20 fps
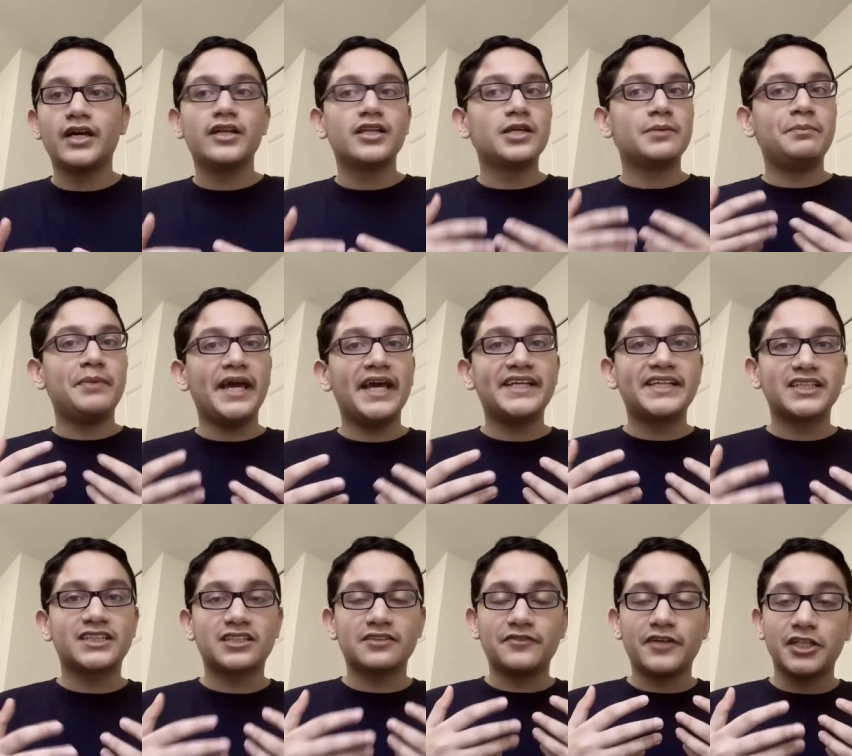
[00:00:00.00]
The
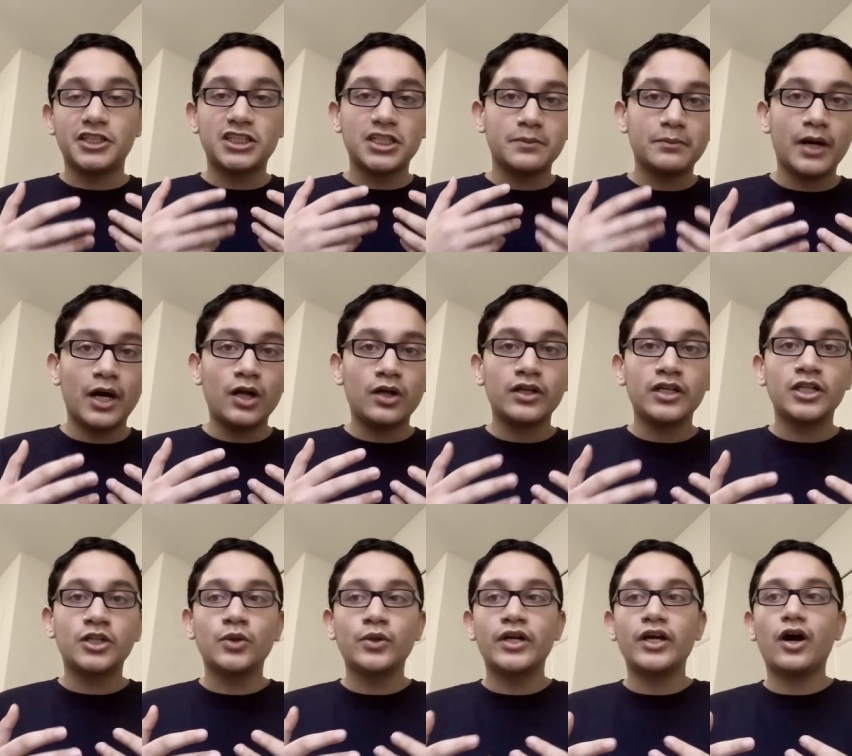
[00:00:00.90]
basics of HTML,
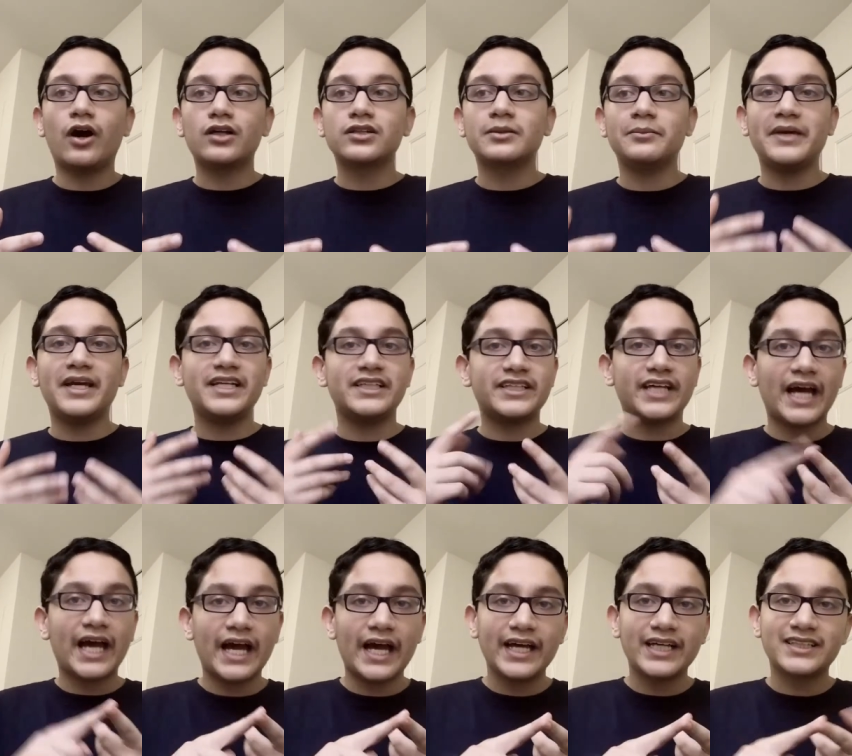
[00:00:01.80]
including all the main
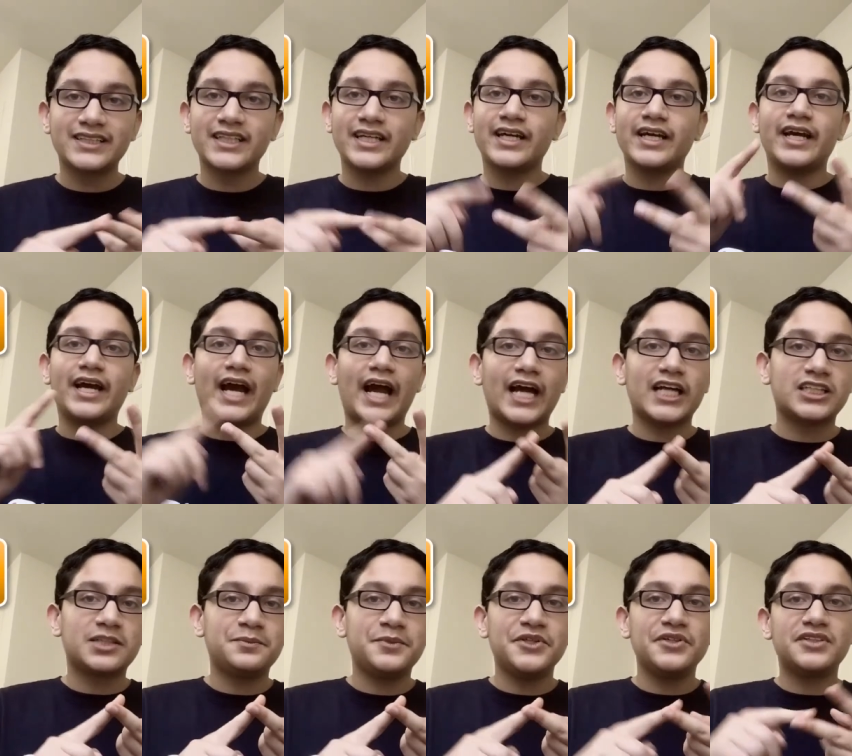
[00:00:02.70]
tags,
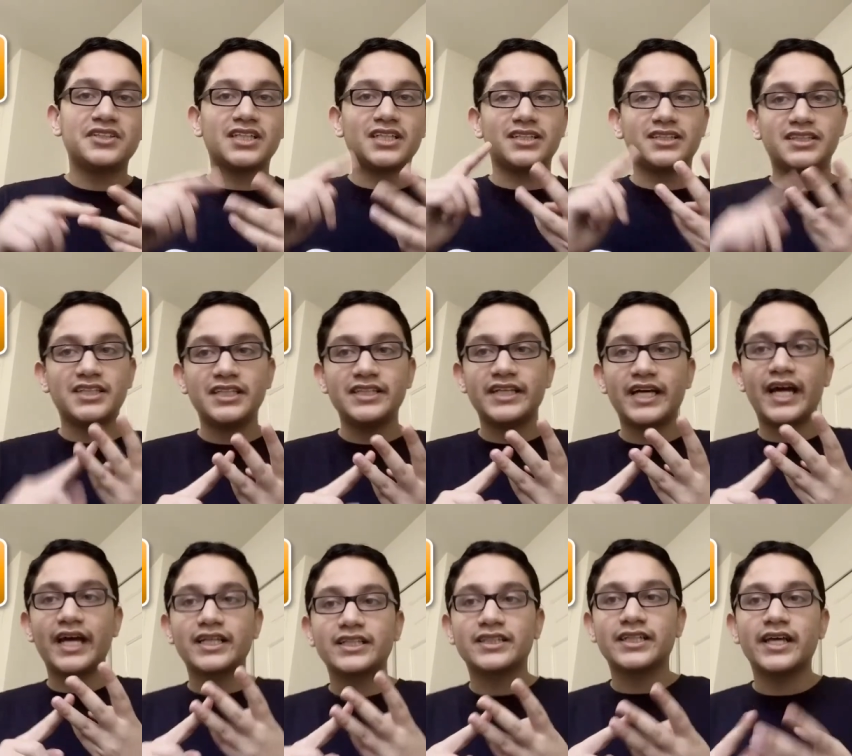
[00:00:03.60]
attributes, and
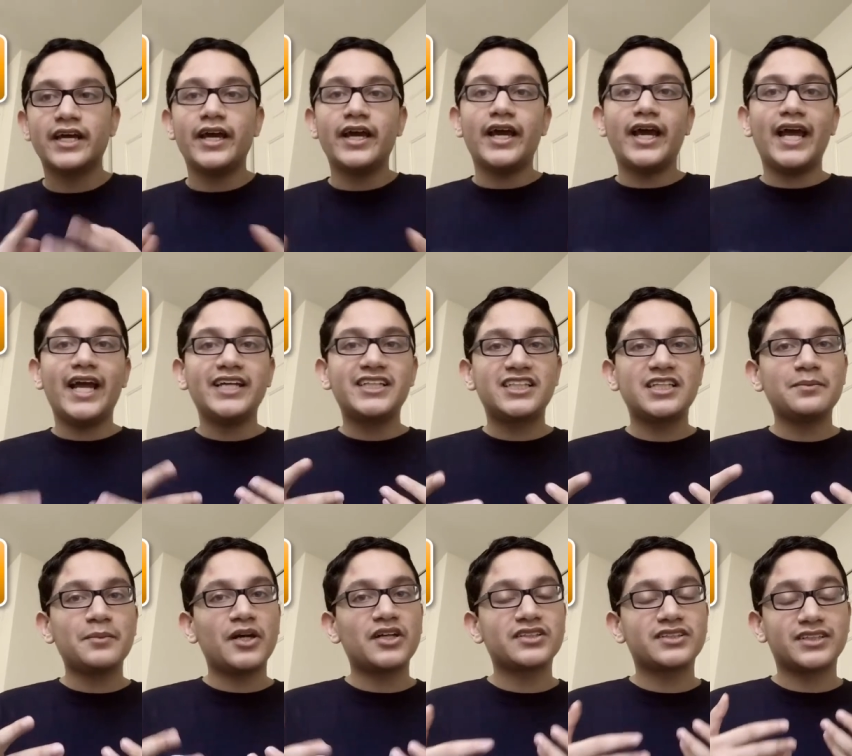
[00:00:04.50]
syntax,
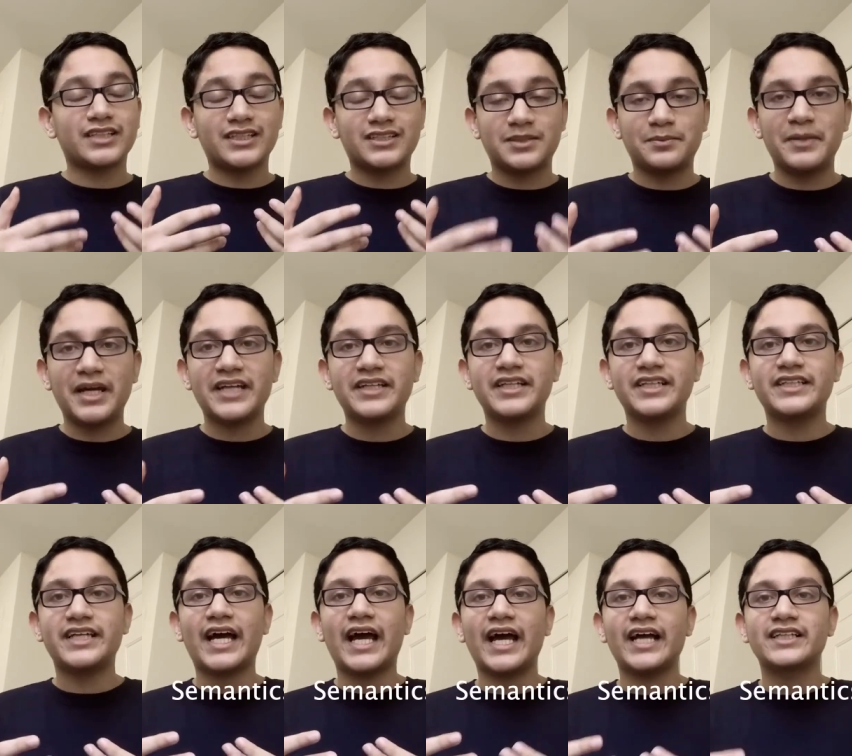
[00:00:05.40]
HTML semantic
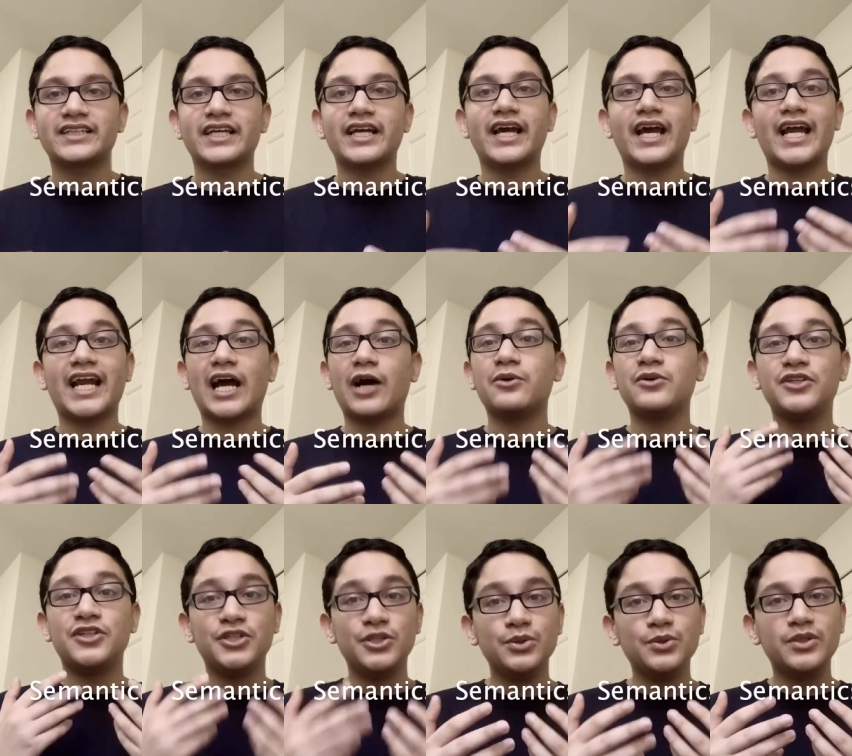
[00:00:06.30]
tags, and how
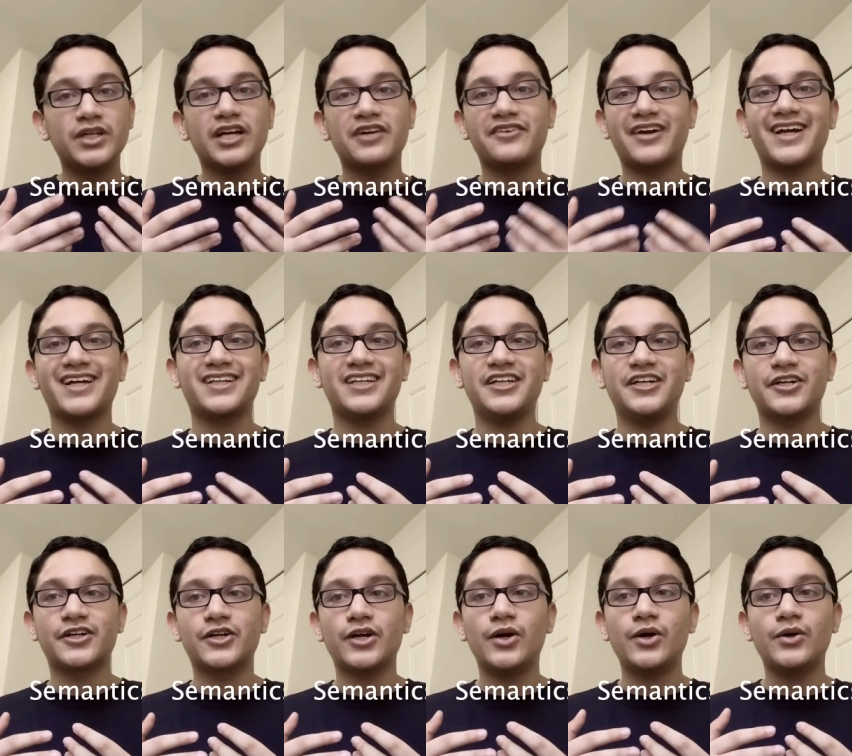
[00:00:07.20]
you can write cleaner
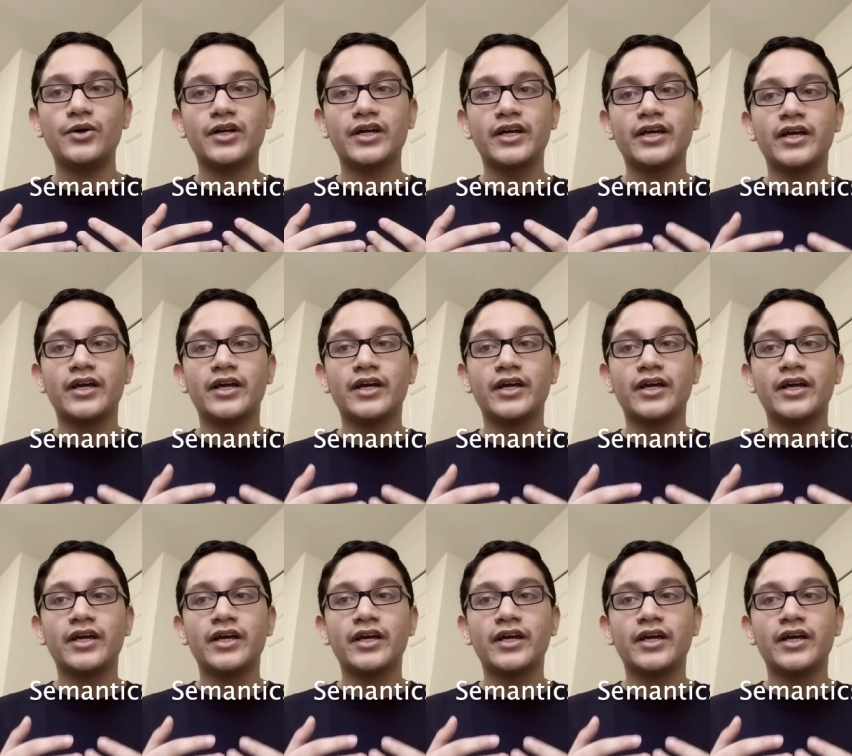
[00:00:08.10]
code,